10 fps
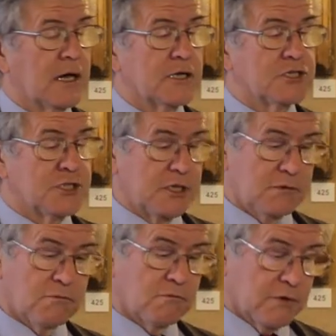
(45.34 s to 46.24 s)
She
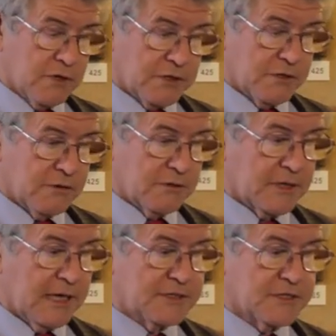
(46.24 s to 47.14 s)
worked on
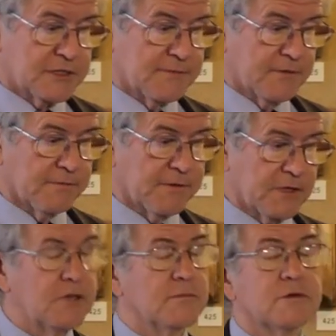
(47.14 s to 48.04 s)
cases involving
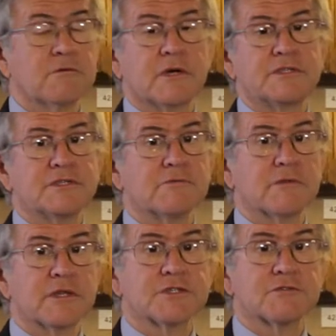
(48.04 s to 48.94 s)
human rights and
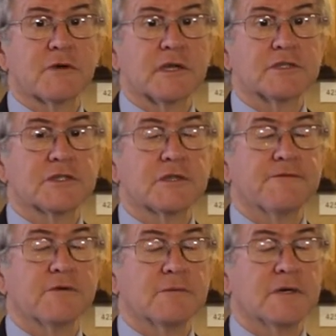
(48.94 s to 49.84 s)
religious rights in the
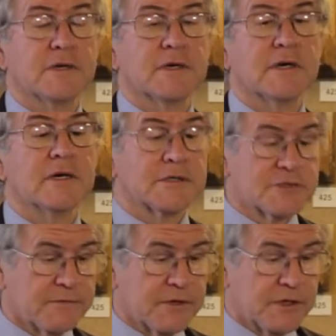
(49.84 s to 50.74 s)
former
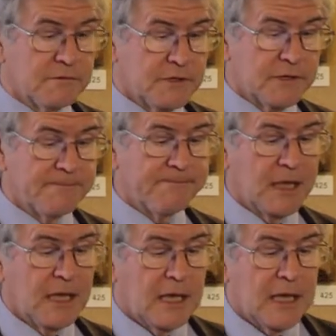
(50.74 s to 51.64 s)
Soviet Union.
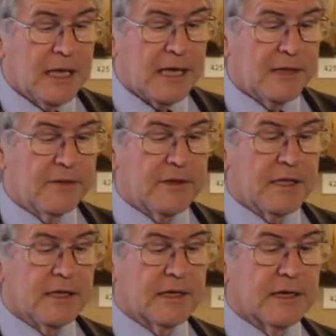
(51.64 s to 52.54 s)
In
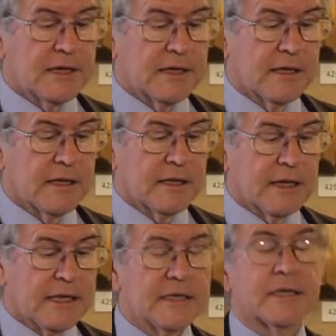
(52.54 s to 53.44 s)
the
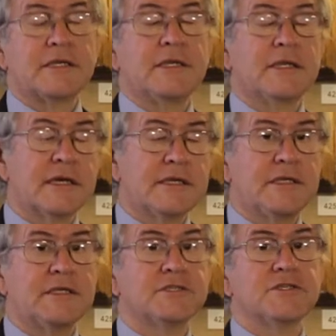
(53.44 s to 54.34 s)
late
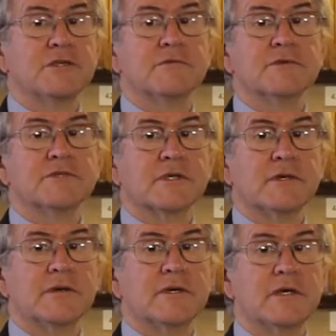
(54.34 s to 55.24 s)
1990s, she was
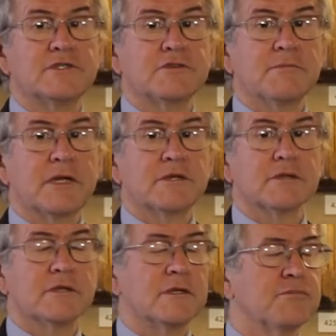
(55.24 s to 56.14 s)

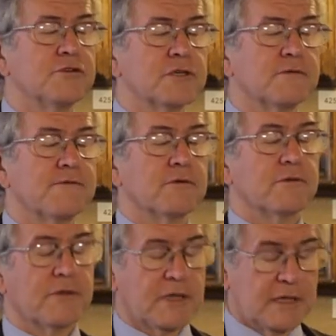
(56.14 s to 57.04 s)
instrumental in pushing for
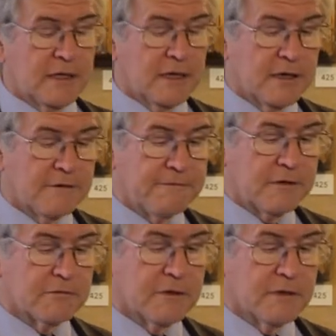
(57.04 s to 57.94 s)
the
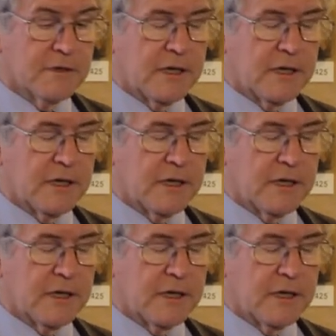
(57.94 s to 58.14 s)
Federal